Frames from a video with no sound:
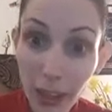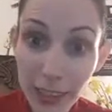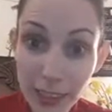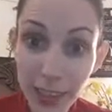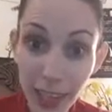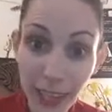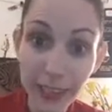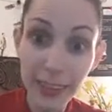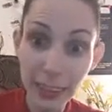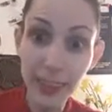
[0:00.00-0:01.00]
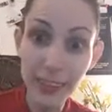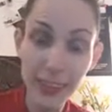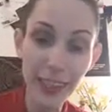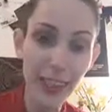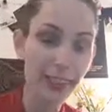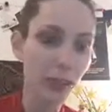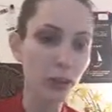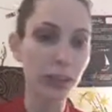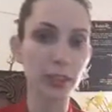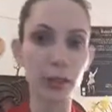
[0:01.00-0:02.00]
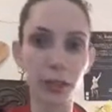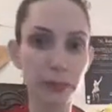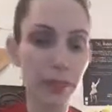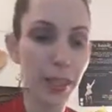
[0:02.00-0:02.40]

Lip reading: I see a like. Okay, good.